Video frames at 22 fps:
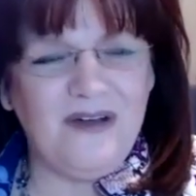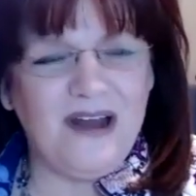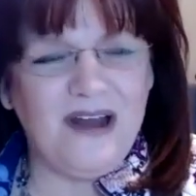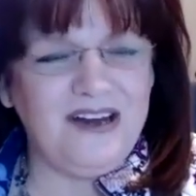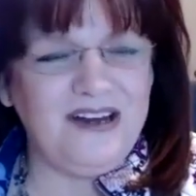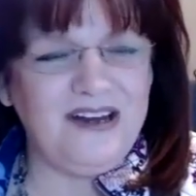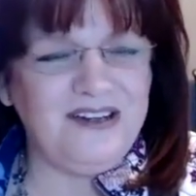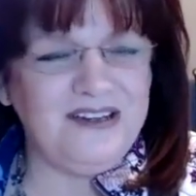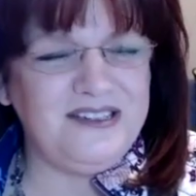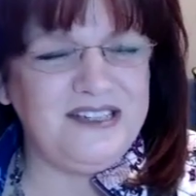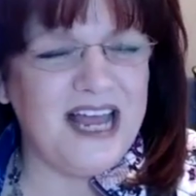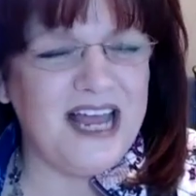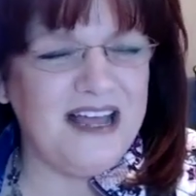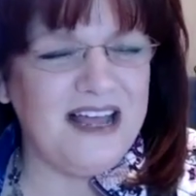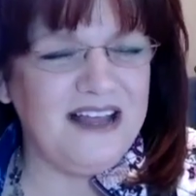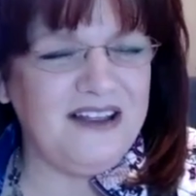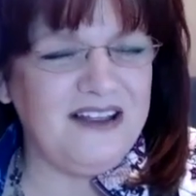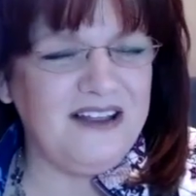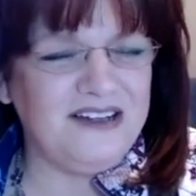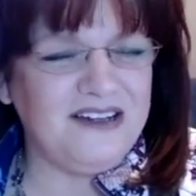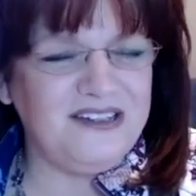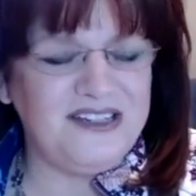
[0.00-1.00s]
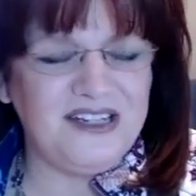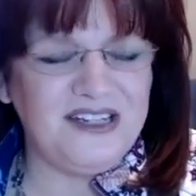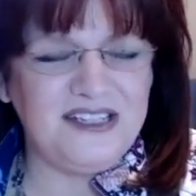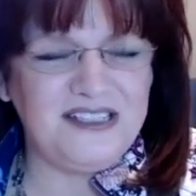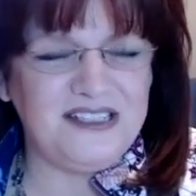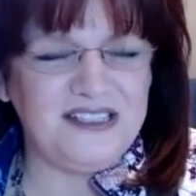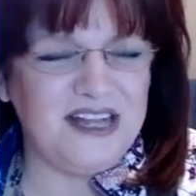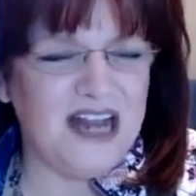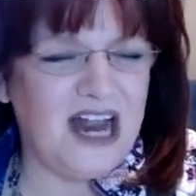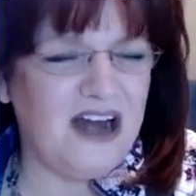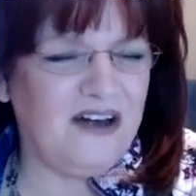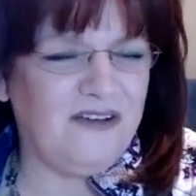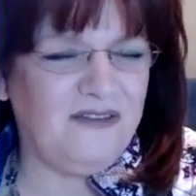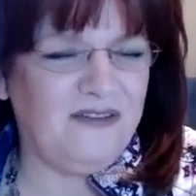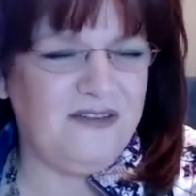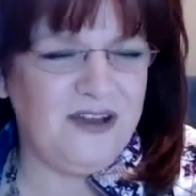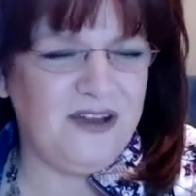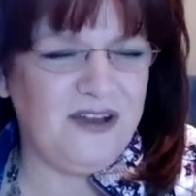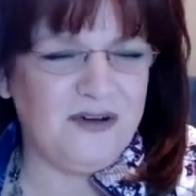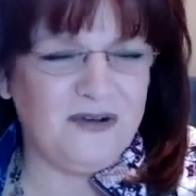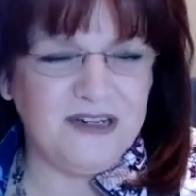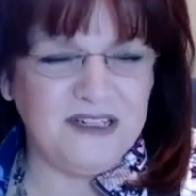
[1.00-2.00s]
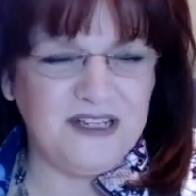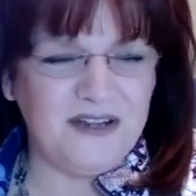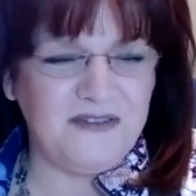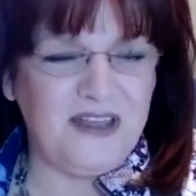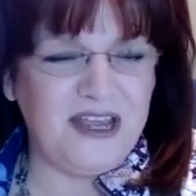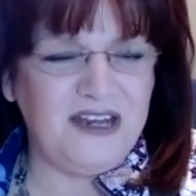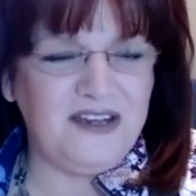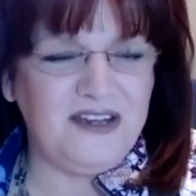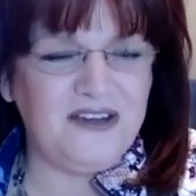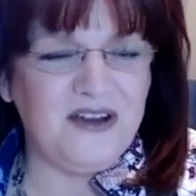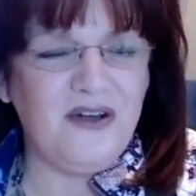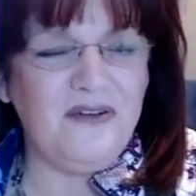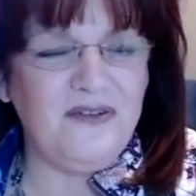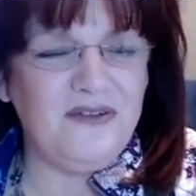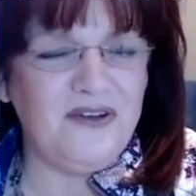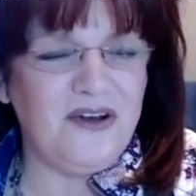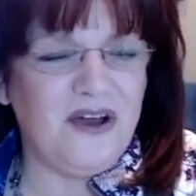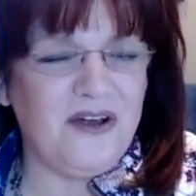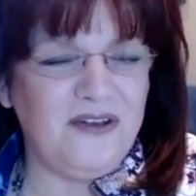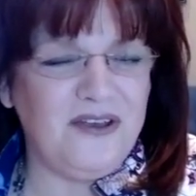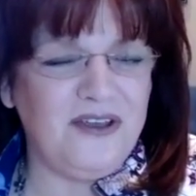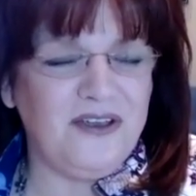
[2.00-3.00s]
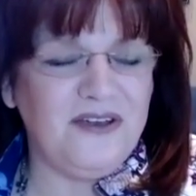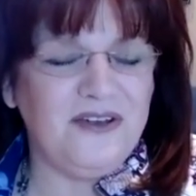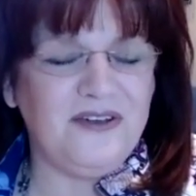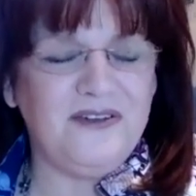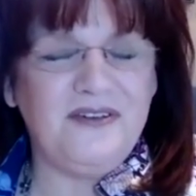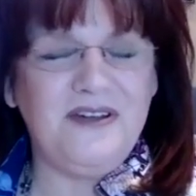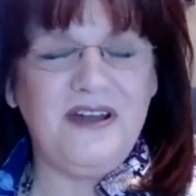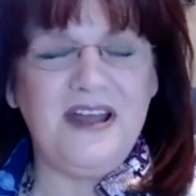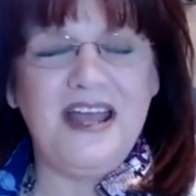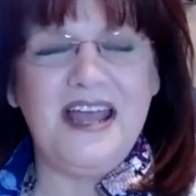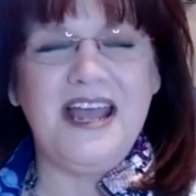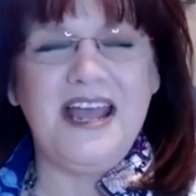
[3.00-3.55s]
why don't you tell just our viewers, if they don't know you,